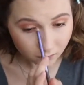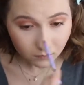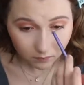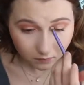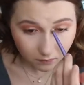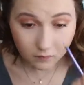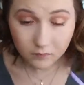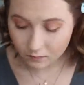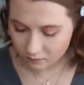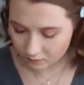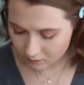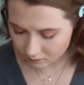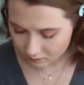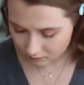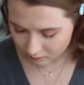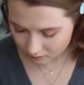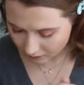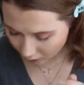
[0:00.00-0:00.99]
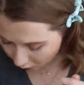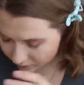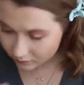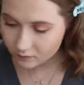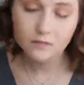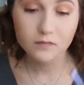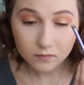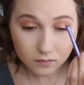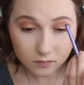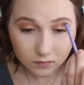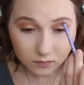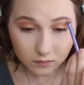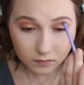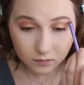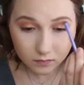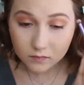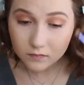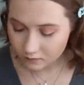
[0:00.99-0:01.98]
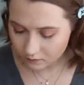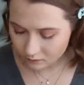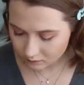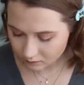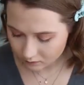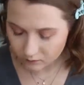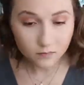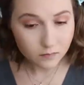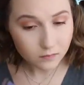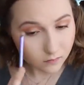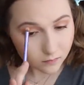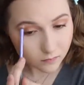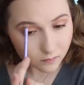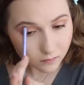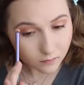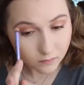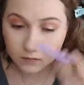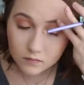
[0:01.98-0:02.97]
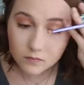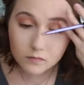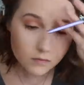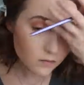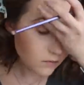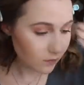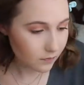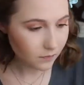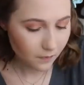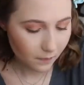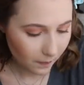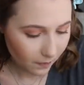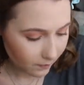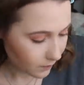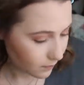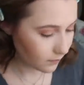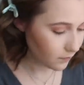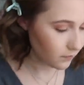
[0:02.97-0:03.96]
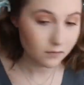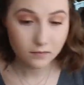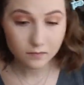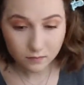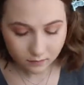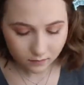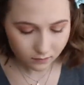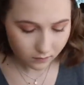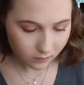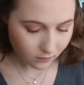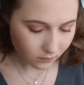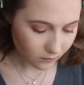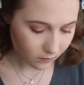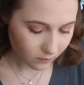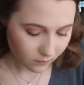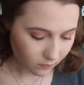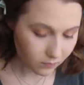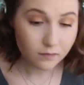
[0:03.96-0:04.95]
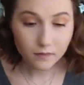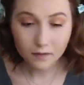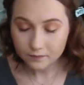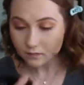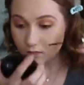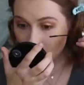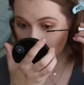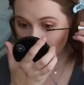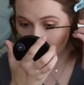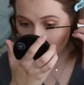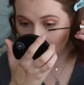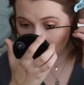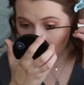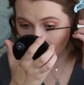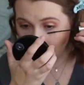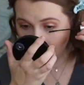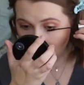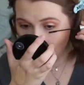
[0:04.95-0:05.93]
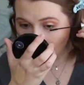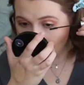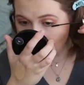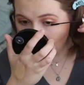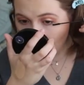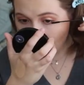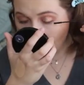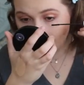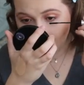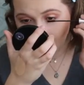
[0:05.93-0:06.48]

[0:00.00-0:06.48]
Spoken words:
the shade in the palette, which names escapes me at the moment. But then I'm going to go back in with my